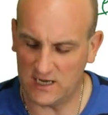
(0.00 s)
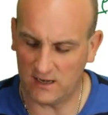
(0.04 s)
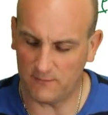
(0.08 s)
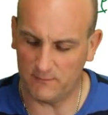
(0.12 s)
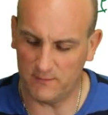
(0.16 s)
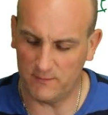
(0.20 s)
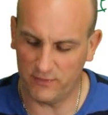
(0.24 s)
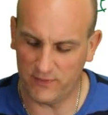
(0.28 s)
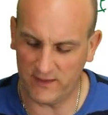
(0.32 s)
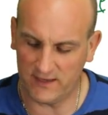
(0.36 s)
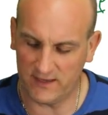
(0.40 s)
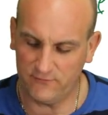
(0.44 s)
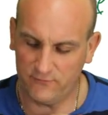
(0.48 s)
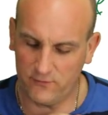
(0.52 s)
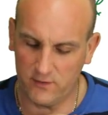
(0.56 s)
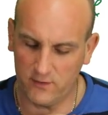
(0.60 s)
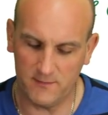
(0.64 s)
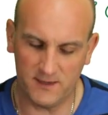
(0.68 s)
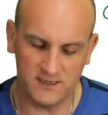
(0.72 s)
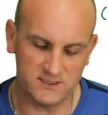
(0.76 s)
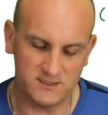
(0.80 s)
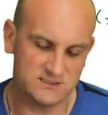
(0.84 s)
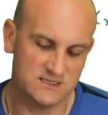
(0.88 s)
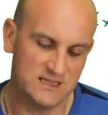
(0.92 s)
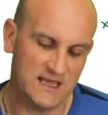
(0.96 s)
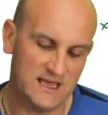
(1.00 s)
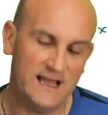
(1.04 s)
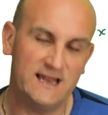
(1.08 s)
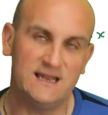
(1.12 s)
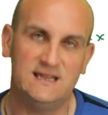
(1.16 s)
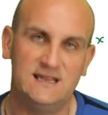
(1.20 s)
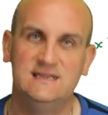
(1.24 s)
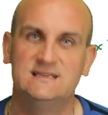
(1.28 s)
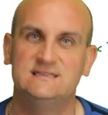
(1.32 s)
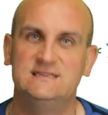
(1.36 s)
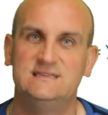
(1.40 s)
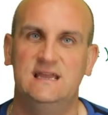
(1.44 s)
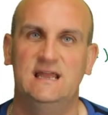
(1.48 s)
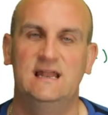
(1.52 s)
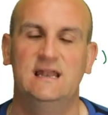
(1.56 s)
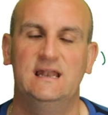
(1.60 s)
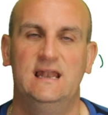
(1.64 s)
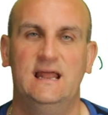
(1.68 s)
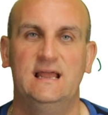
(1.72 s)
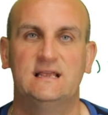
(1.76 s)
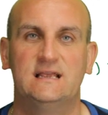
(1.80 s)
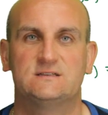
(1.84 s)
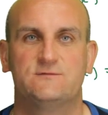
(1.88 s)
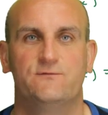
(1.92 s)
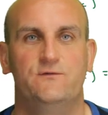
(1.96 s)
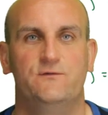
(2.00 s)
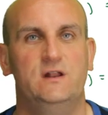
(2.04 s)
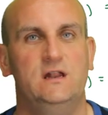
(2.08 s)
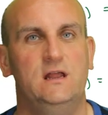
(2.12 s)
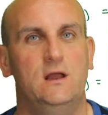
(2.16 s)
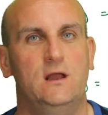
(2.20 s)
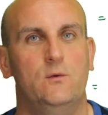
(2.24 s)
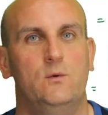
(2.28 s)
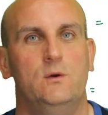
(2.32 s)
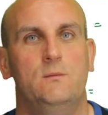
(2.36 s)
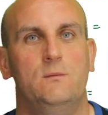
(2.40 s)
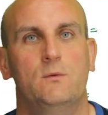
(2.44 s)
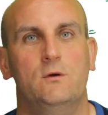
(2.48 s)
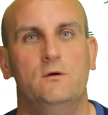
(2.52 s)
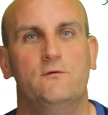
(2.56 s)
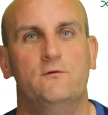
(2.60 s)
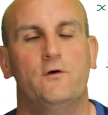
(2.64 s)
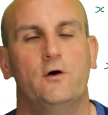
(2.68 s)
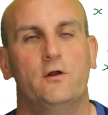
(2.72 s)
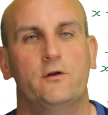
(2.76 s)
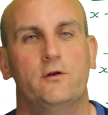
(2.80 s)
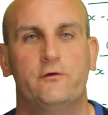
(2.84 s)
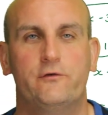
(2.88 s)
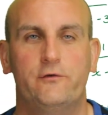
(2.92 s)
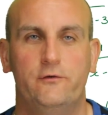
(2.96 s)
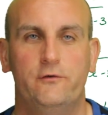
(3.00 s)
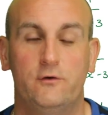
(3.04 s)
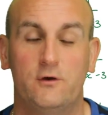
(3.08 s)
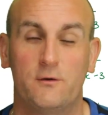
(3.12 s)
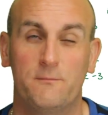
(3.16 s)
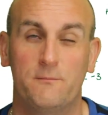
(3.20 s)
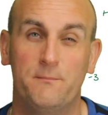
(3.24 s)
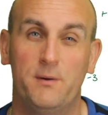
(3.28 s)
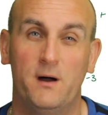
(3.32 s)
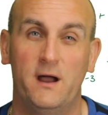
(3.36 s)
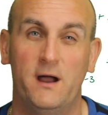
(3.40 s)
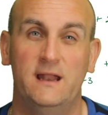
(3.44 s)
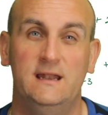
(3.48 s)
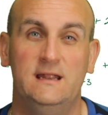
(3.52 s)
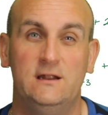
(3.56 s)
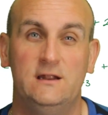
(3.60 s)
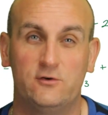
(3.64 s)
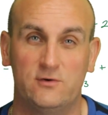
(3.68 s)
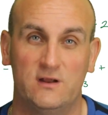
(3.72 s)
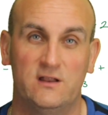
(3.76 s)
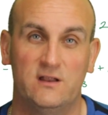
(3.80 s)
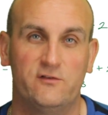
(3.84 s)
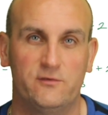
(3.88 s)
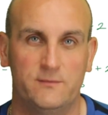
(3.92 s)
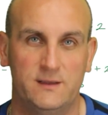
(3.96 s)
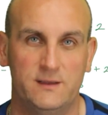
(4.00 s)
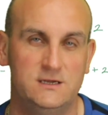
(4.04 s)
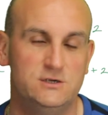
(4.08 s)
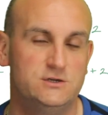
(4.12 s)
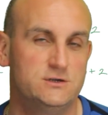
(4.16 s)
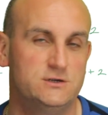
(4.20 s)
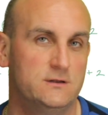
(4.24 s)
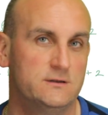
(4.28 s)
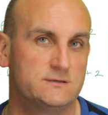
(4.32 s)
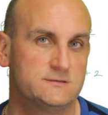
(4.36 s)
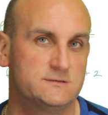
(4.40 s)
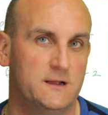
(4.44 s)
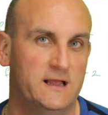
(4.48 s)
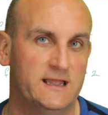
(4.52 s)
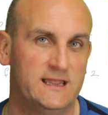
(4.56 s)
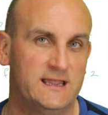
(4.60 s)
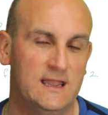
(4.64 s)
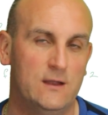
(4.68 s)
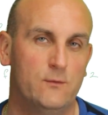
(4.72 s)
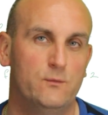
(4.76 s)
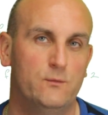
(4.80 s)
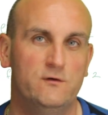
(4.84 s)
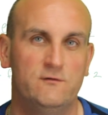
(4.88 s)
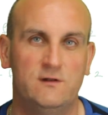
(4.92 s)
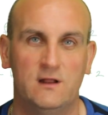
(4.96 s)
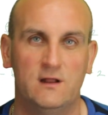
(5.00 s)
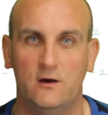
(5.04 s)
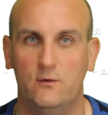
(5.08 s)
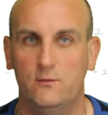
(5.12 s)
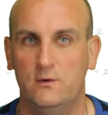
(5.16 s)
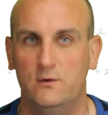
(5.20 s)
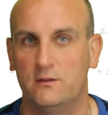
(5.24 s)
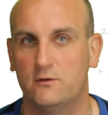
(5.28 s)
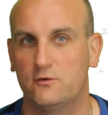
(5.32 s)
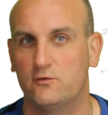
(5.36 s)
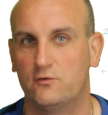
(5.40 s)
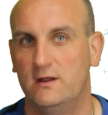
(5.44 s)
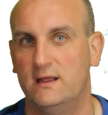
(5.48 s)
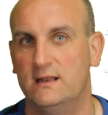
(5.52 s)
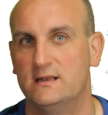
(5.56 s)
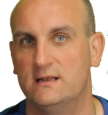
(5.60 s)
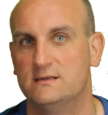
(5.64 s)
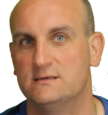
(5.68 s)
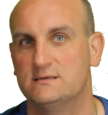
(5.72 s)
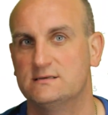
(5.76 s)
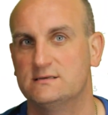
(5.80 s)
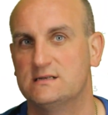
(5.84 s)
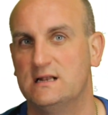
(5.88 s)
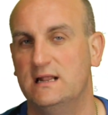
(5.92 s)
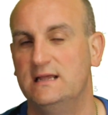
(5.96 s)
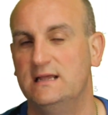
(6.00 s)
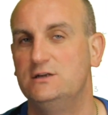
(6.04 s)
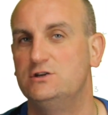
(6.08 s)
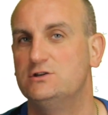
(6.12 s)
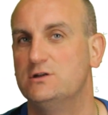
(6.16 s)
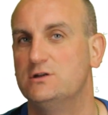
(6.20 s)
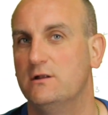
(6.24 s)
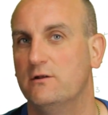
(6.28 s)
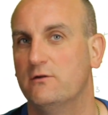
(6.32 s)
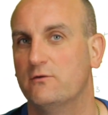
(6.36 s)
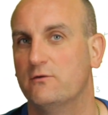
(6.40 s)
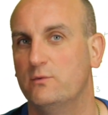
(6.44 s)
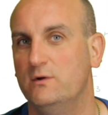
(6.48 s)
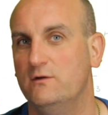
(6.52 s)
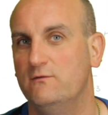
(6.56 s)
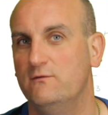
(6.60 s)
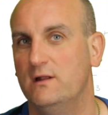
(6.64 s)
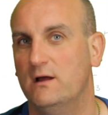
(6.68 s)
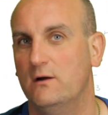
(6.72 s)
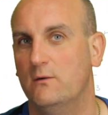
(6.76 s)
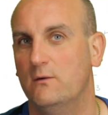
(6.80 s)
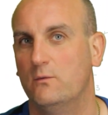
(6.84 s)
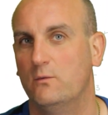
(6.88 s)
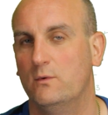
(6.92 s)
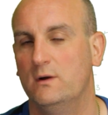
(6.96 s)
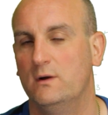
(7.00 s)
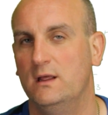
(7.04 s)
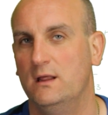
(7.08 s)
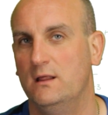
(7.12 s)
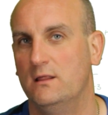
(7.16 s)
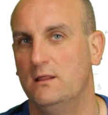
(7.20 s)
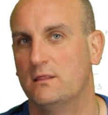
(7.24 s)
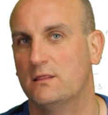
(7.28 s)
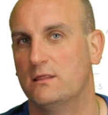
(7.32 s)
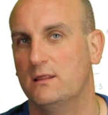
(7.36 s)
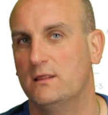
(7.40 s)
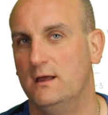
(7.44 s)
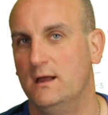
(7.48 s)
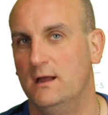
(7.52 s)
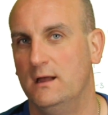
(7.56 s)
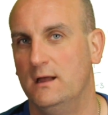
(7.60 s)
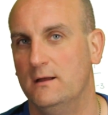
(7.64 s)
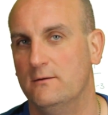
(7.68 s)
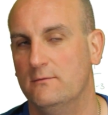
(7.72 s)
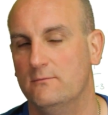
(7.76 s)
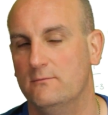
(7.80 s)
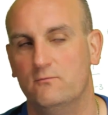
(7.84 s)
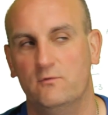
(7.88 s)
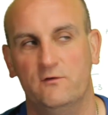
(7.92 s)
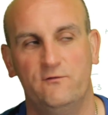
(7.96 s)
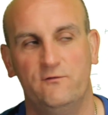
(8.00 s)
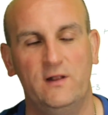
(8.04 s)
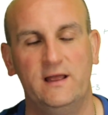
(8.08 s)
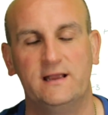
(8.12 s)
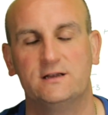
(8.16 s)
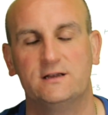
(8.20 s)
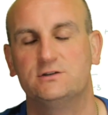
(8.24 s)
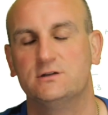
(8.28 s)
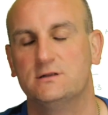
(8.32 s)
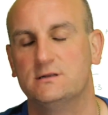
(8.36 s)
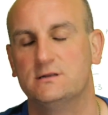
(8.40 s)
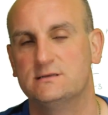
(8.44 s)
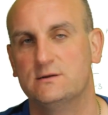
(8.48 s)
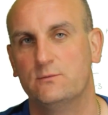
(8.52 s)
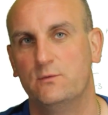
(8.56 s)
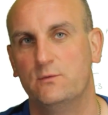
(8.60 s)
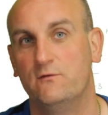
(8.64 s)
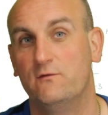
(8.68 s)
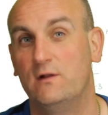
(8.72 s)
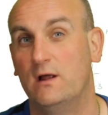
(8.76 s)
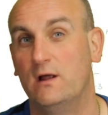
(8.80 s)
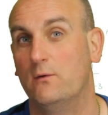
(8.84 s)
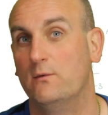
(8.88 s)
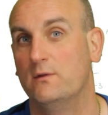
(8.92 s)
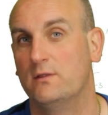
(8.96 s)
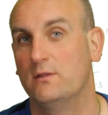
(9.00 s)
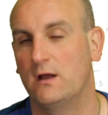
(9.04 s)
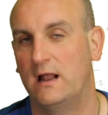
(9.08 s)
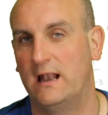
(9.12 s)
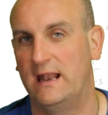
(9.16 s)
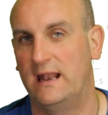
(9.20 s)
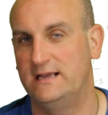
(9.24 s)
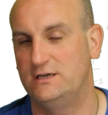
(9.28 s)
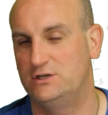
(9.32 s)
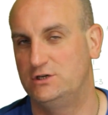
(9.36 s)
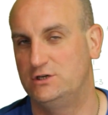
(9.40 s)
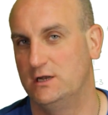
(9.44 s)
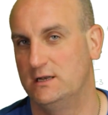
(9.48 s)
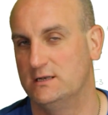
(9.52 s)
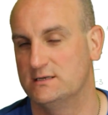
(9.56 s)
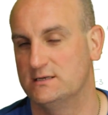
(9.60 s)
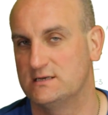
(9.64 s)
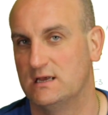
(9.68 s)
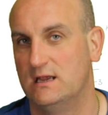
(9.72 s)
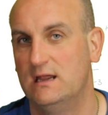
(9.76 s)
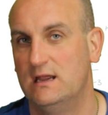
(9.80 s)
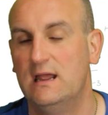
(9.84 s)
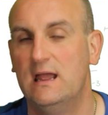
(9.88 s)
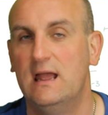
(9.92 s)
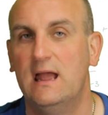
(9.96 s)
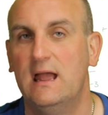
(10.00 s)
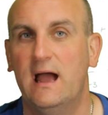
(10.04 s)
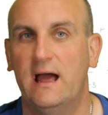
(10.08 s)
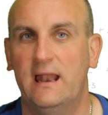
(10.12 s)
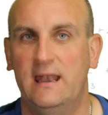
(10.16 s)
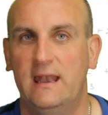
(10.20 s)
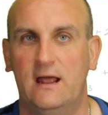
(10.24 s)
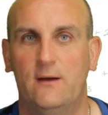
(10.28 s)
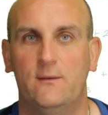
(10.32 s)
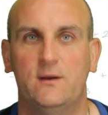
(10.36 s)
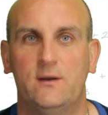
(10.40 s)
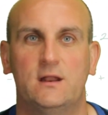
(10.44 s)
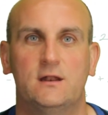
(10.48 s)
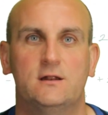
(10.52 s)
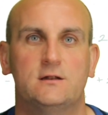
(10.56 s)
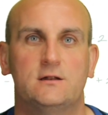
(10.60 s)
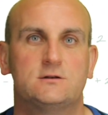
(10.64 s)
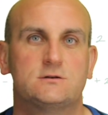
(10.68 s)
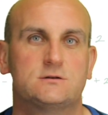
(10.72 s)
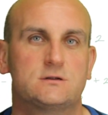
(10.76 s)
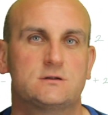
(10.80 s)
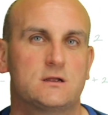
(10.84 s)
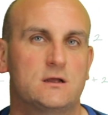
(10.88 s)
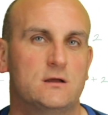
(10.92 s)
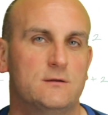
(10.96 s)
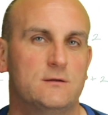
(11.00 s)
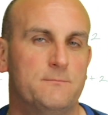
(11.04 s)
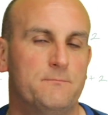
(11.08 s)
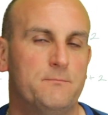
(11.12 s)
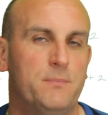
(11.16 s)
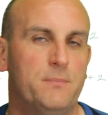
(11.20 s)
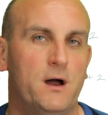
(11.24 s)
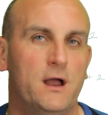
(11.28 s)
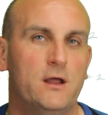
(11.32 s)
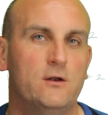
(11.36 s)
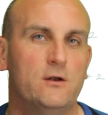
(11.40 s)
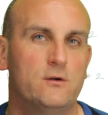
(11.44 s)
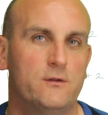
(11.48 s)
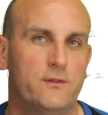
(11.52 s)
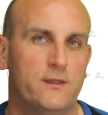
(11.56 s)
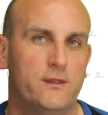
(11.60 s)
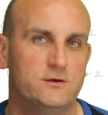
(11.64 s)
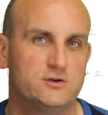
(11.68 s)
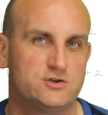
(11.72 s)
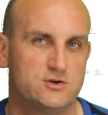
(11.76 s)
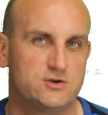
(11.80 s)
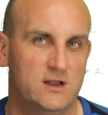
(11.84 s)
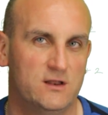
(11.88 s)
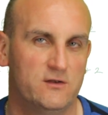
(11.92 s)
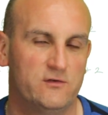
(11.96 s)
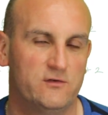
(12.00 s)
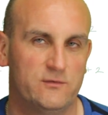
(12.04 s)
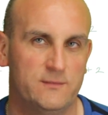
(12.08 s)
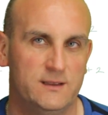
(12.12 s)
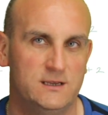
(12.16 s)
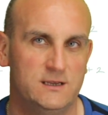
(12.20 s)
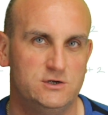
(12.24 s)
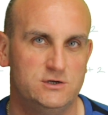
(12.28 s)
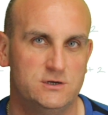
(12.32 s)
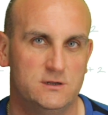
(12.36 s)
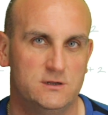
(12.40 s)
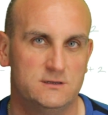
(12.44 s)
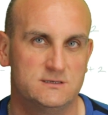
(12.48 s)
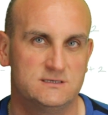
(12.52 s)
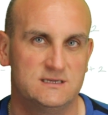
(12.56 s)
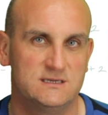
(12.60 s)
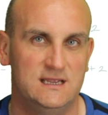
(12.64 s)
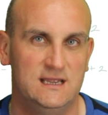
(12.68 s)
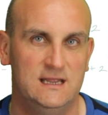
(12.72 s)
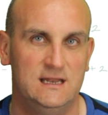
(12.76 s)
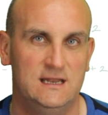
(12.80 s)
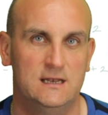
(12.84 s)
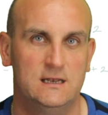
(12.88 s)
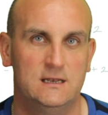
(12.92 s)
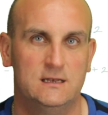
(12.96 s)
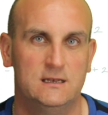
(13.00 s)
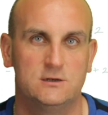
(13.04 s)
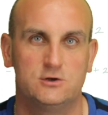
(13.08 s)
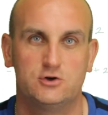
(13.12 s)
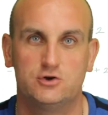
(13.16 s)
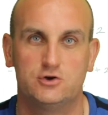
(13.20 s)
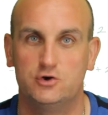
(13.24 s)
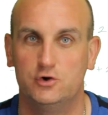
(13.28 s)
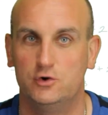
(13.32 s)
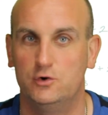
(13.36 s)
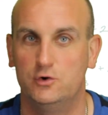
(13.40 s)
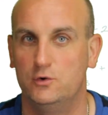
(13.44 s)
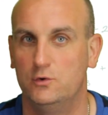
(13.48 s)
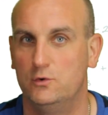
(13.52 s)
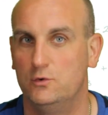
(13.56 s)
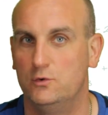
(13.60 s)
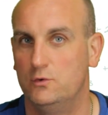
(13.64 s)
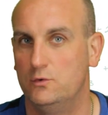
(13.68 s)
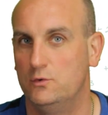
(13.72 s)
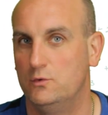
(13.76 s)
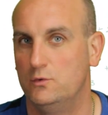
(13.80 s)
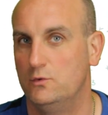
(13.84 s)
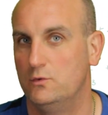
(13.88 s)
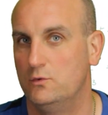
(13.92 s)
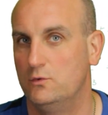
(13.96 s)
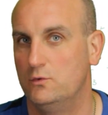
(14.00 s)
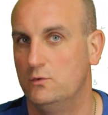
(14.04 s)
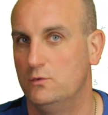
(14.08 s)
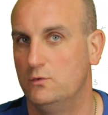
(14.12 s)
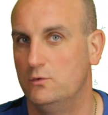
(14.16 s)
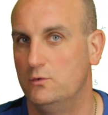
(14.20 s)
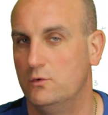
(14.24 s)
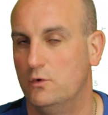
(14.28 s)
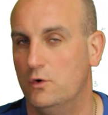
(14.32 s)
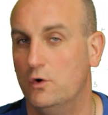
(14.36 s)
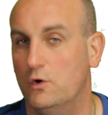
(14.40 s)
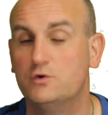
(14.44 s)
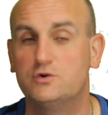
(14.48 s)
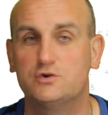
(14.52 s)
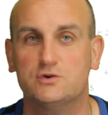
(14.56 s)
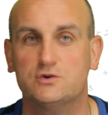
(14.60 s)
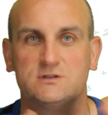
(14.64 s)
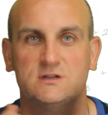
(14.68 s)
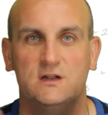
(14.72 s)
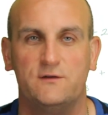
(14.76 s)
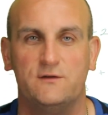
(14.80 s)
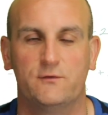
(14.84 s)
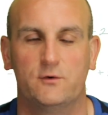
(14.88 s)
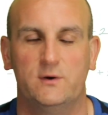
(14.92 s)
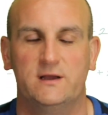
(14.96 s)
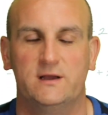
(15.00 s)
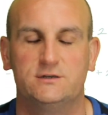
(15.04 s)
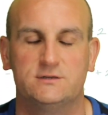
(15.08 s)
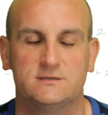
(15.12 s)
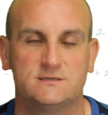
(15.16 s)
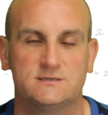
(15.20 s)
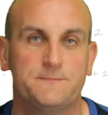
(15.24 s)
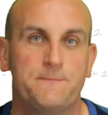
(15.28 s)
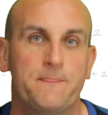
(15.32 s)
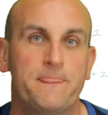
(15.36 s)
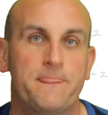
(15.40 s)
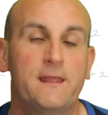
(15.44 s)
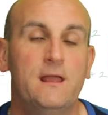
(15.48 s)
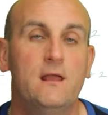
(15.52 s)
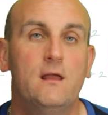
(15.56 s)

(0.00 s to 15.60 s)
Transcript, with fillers: gentlemen, thank you very much. That is it. Next video, we move on to combining transformations. Again, we've dealt with translations, we've dealt with reflections, and we've dealt with dilations. And now we're going to combine all those transformations into all sorts of different questions.